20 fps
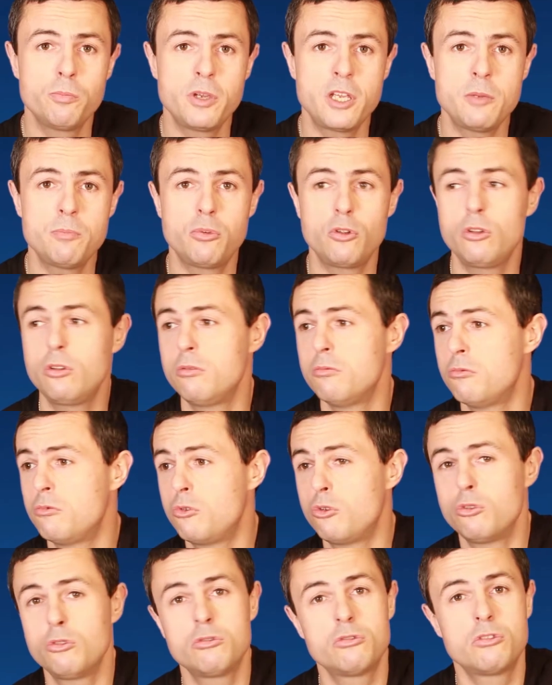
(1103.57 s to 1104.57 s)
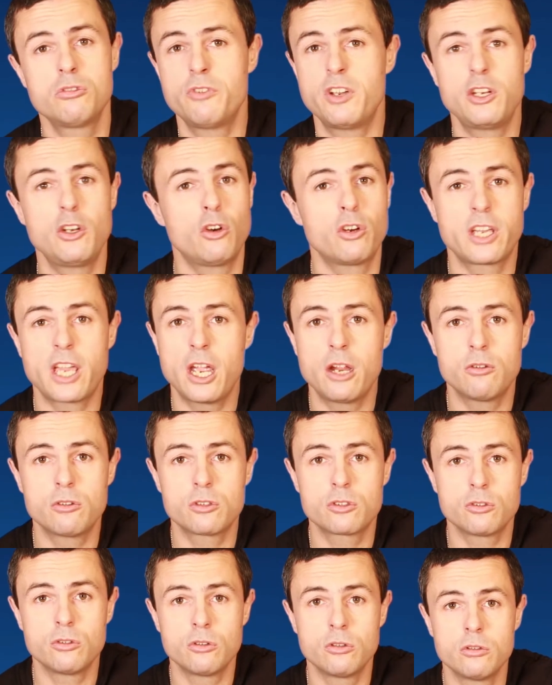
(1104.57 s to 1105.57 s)
people, or do they not care
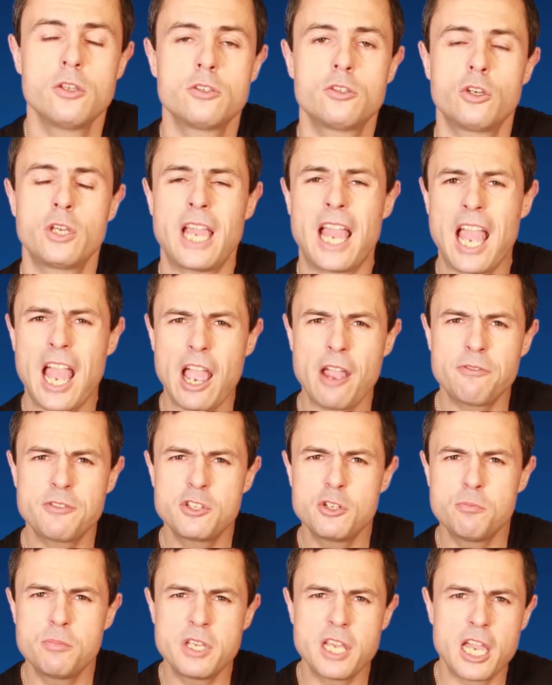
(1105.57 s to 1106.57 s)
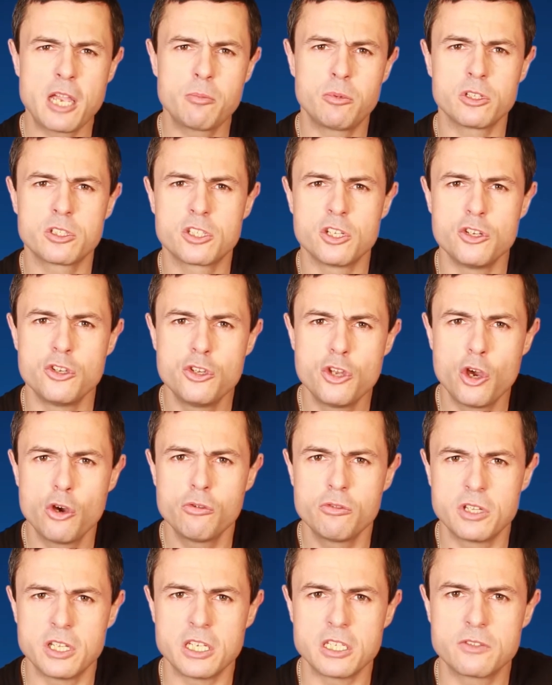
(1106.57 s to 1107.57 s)
at all? So you have to be able to
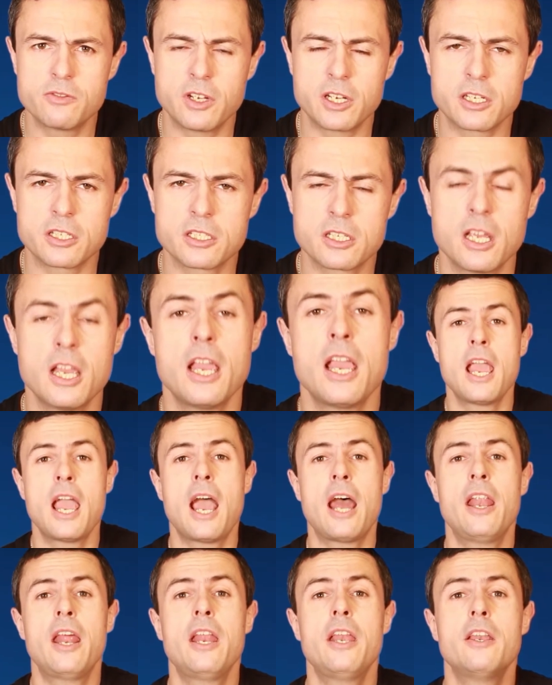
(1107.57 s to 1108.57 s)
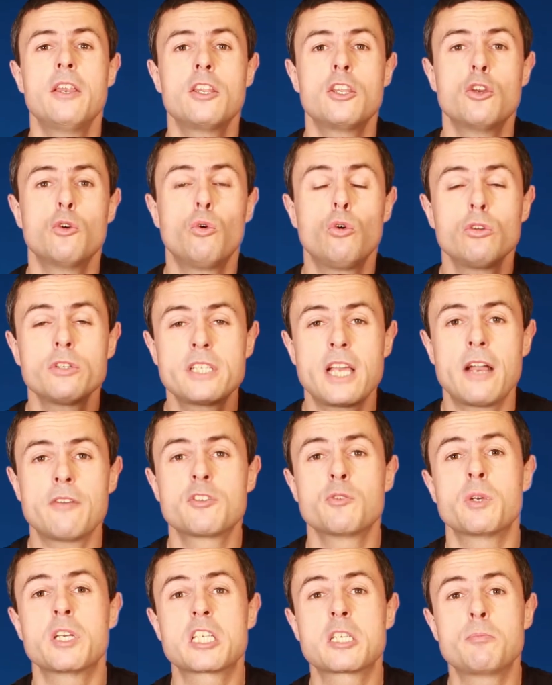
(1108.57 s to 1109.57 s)
know these things. And then you also have
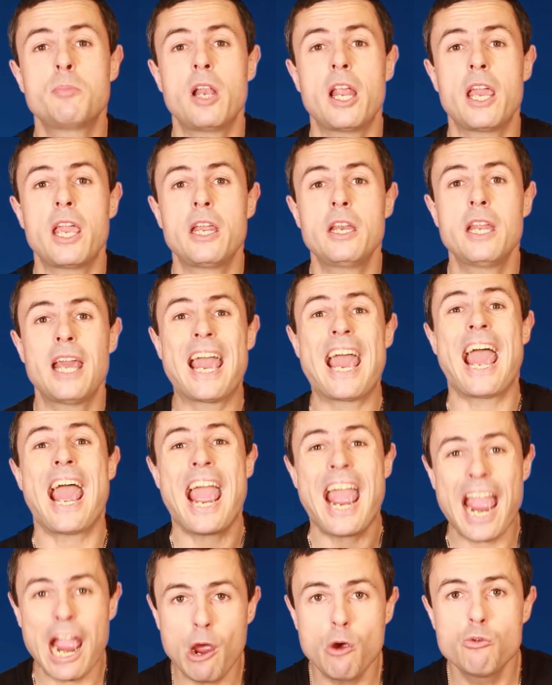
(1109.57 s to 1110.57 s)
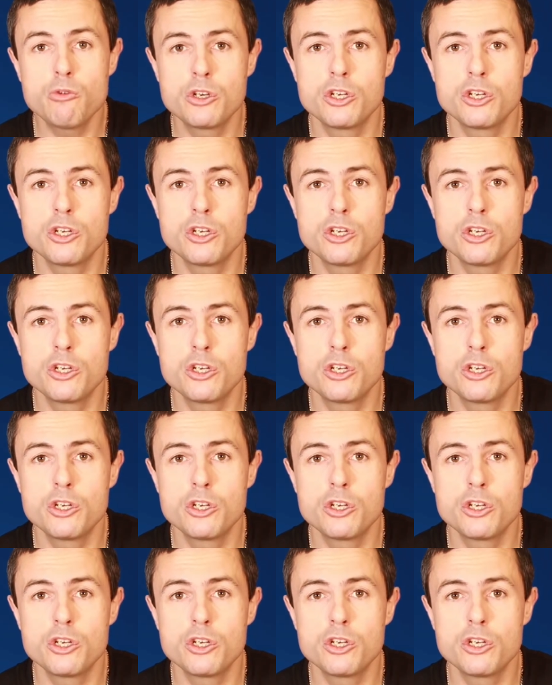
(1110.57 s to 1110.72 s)
to explain, how